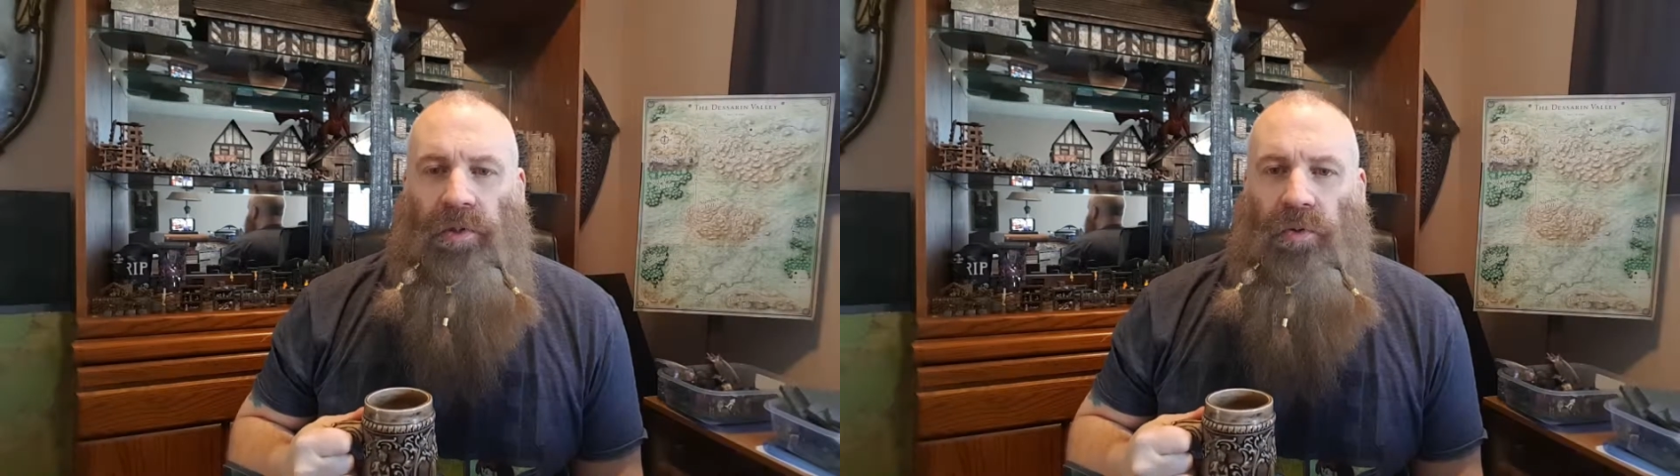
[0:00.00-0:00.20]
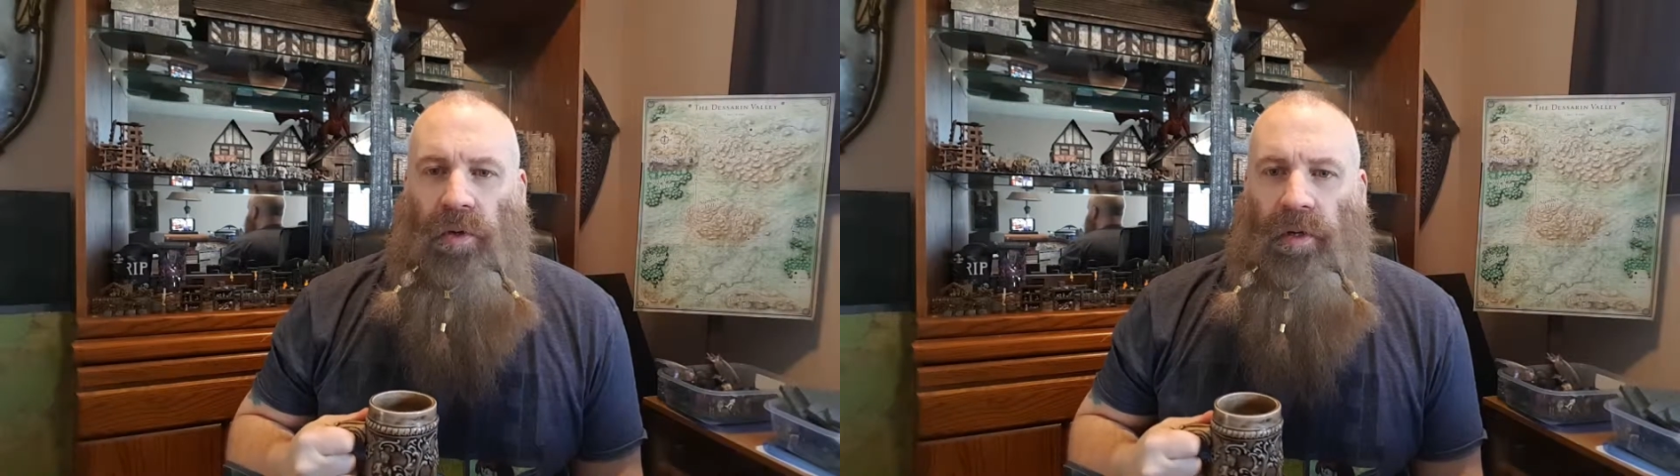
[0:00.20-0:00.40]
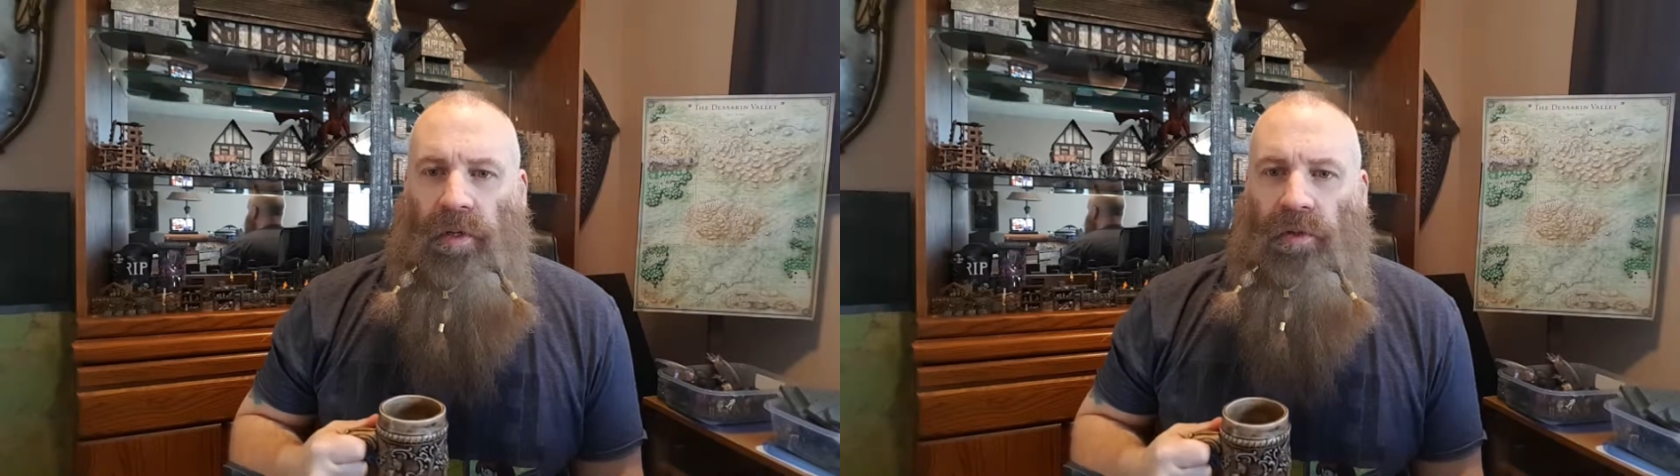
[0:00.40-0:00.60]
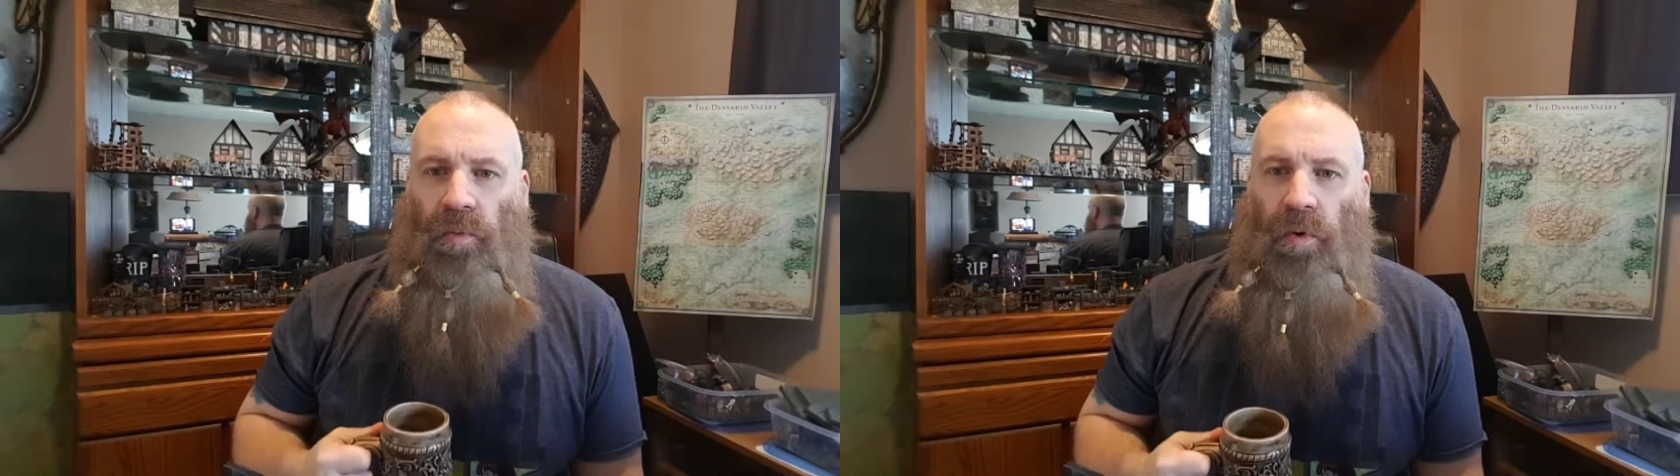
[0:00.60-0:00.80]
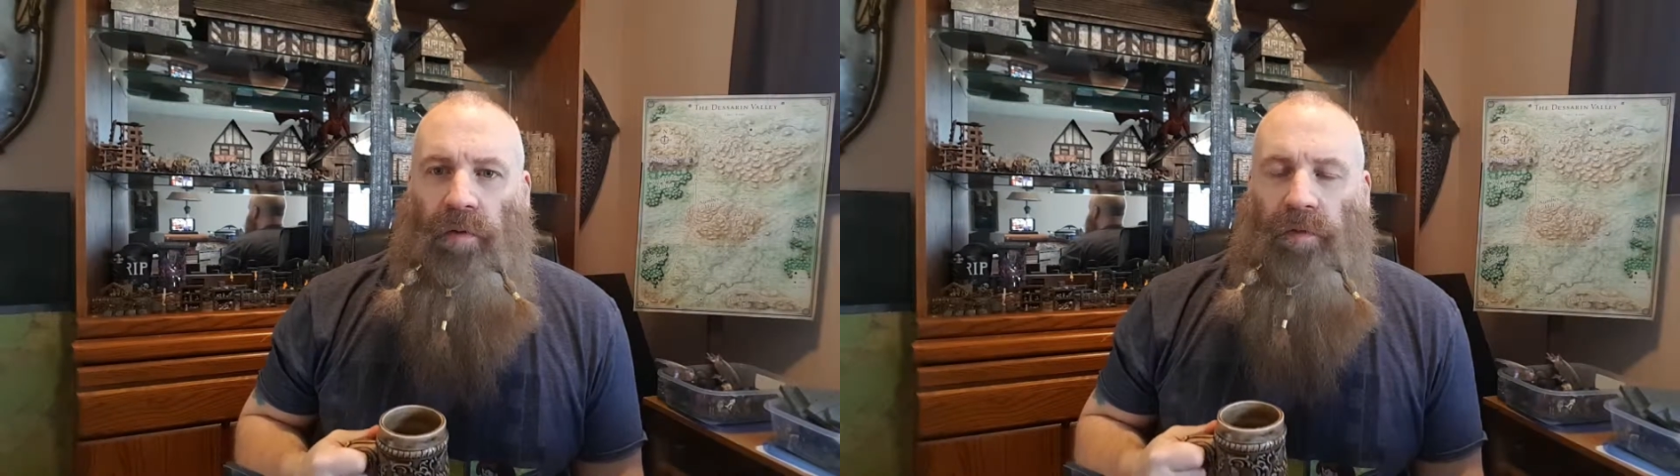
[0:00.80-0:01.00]
Drunken
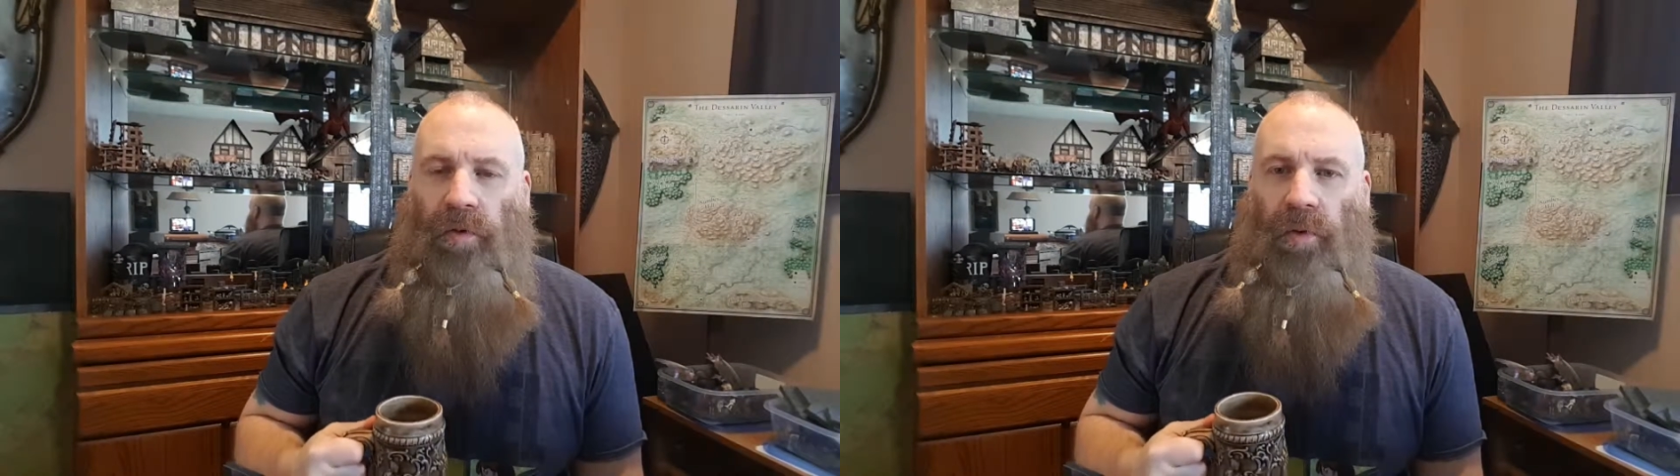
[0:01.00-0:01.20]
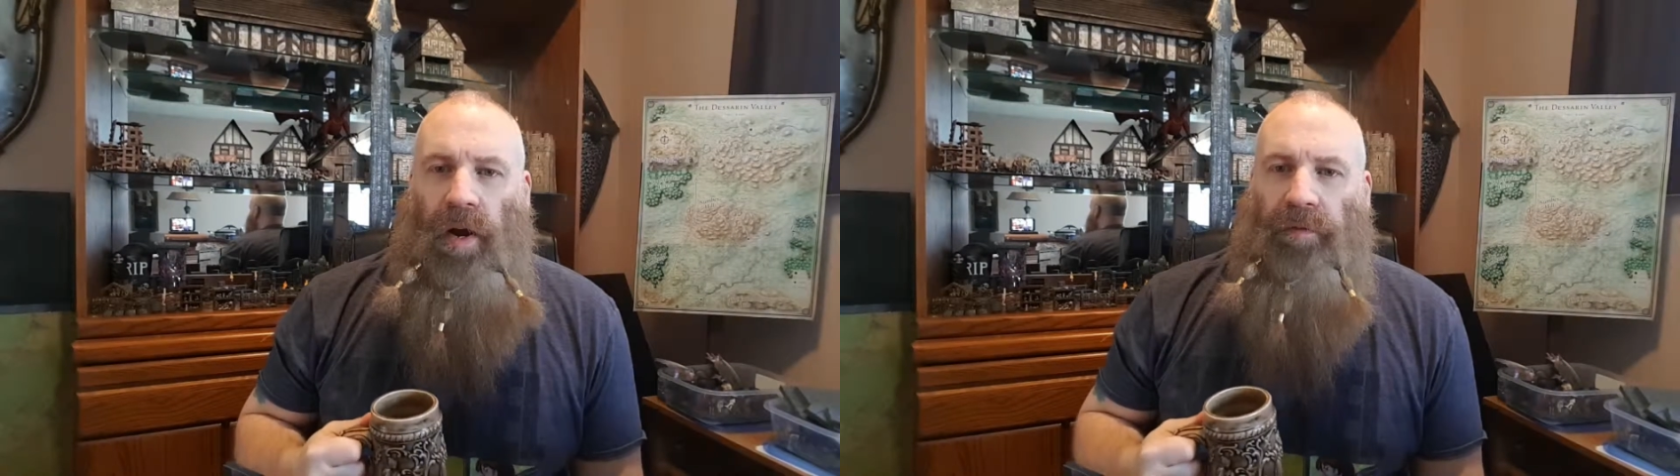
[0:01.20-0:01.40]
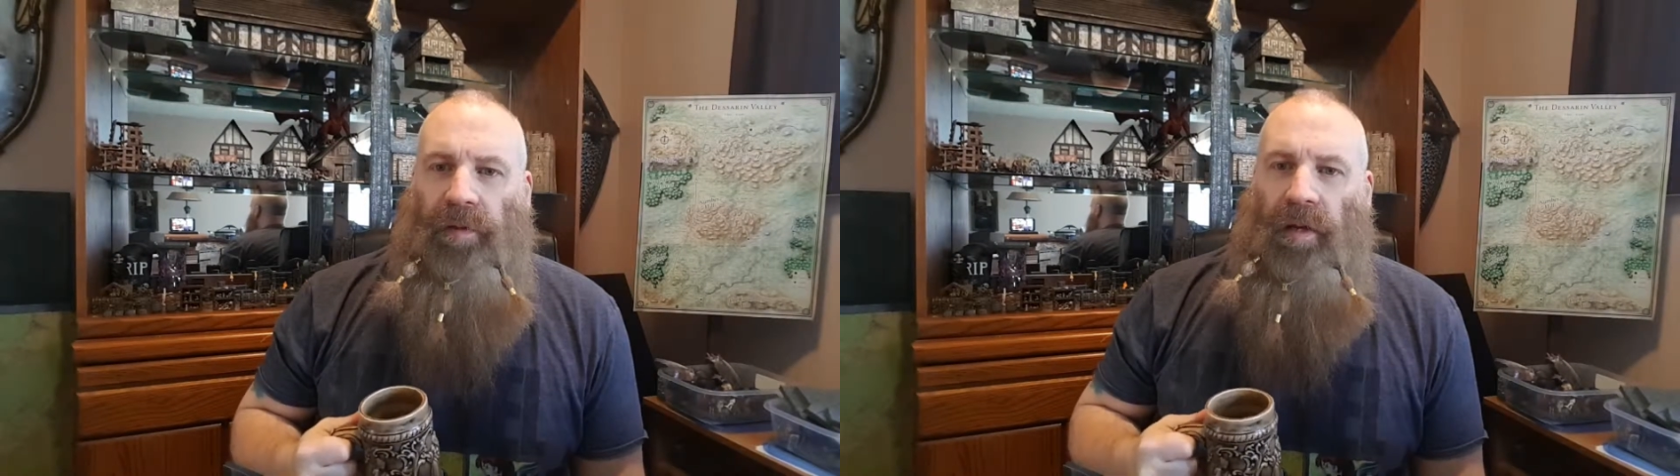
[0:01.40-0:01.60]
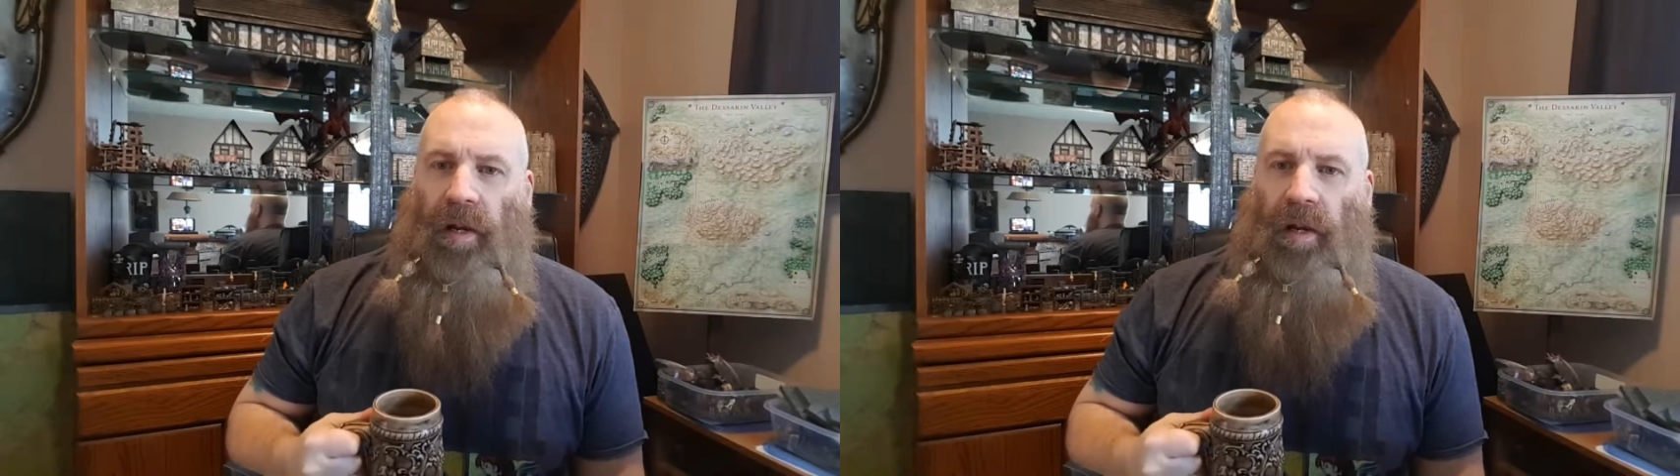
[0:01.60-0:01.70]
Dwarf Crafting,